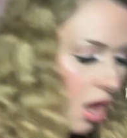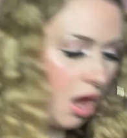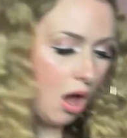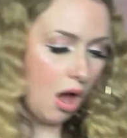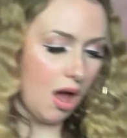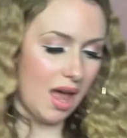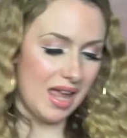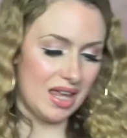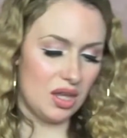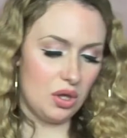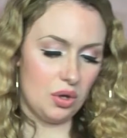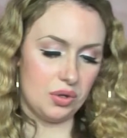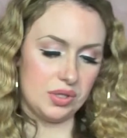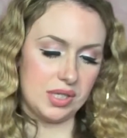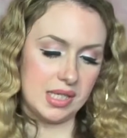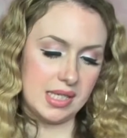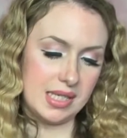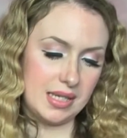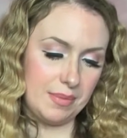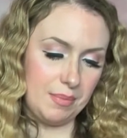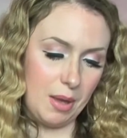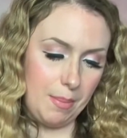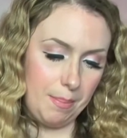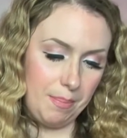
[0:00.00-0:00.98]
I got
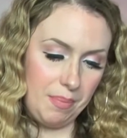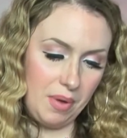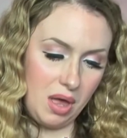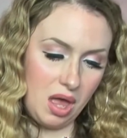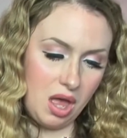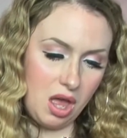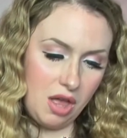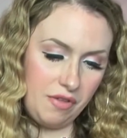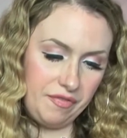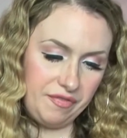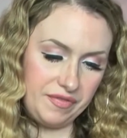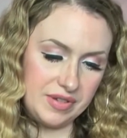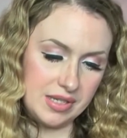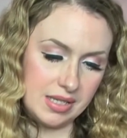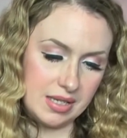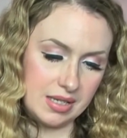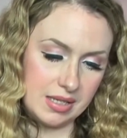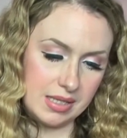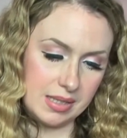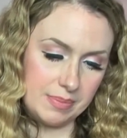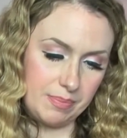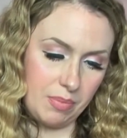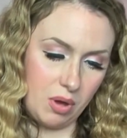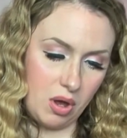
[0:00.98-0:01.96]
some bar
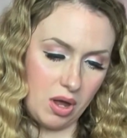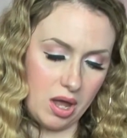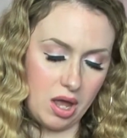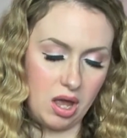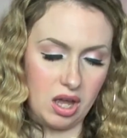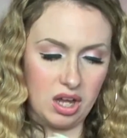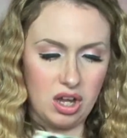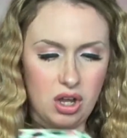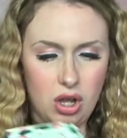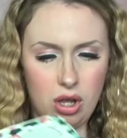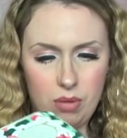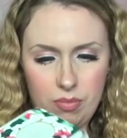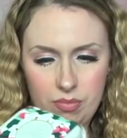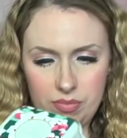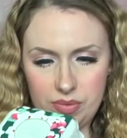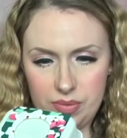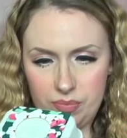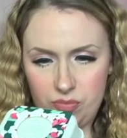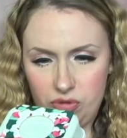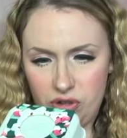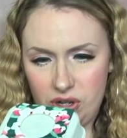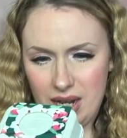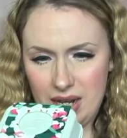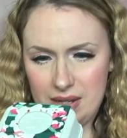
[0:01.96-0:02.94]
fizzers by, I can't
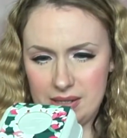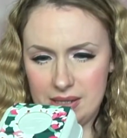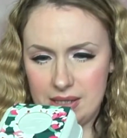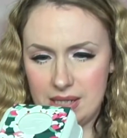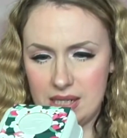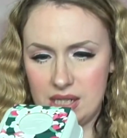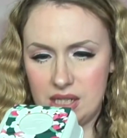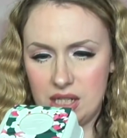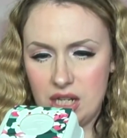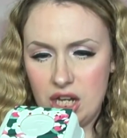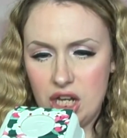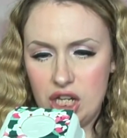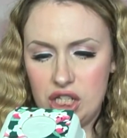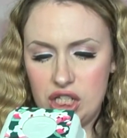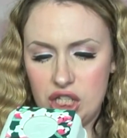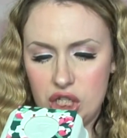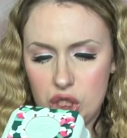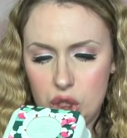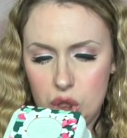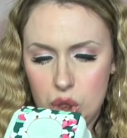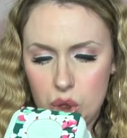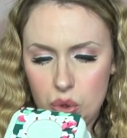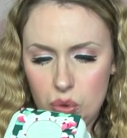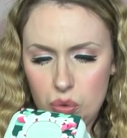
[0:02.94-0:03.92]
pronounce this, is
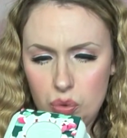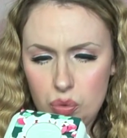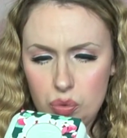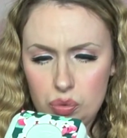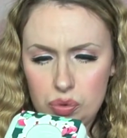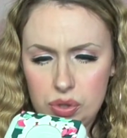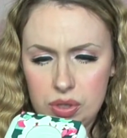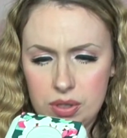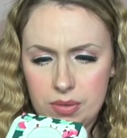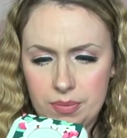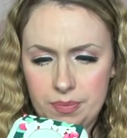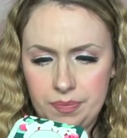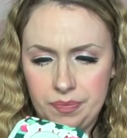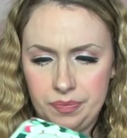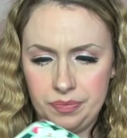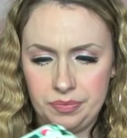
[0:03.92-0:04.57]
it Jules?